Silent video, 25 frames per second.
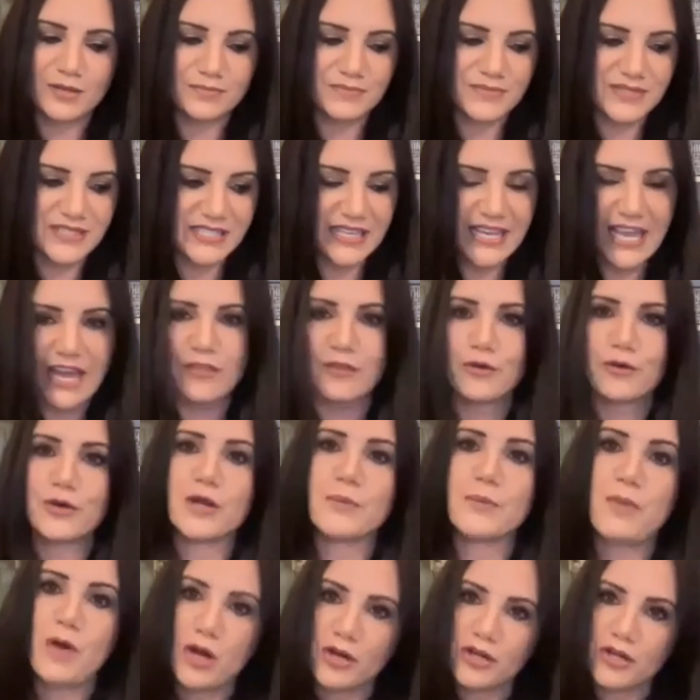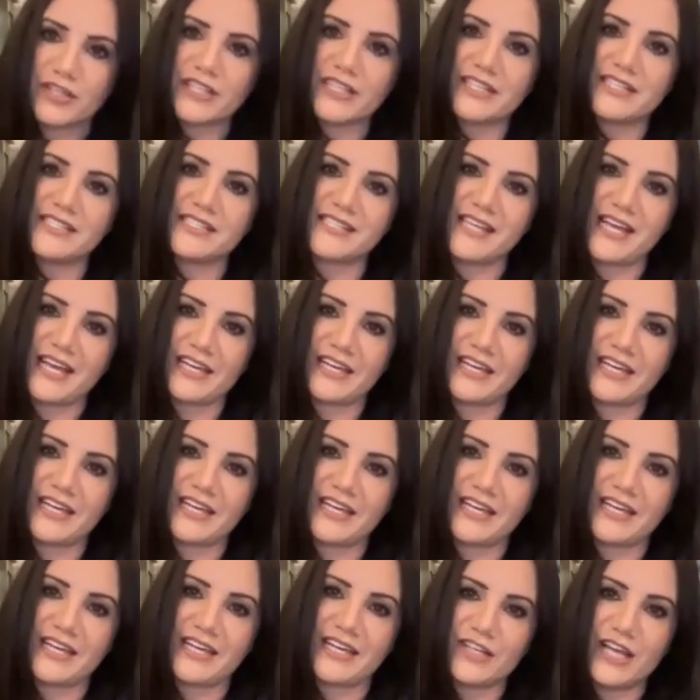together and a part of this
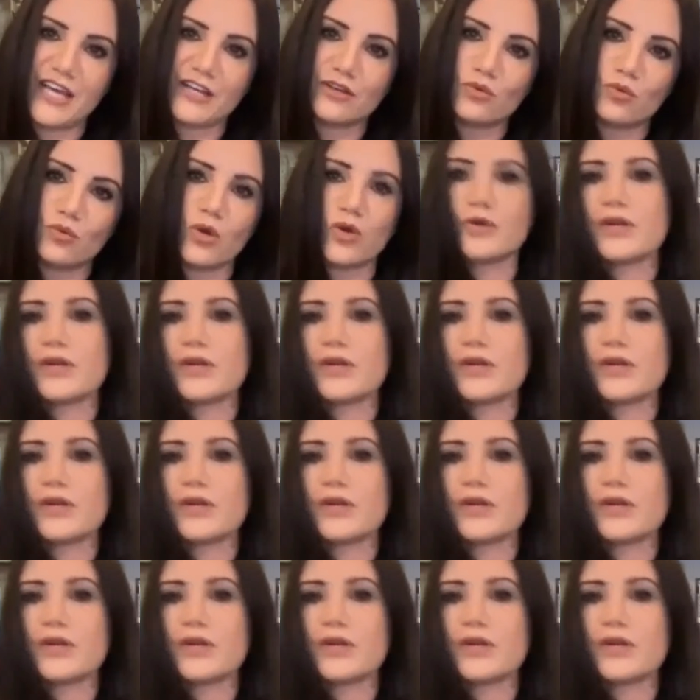and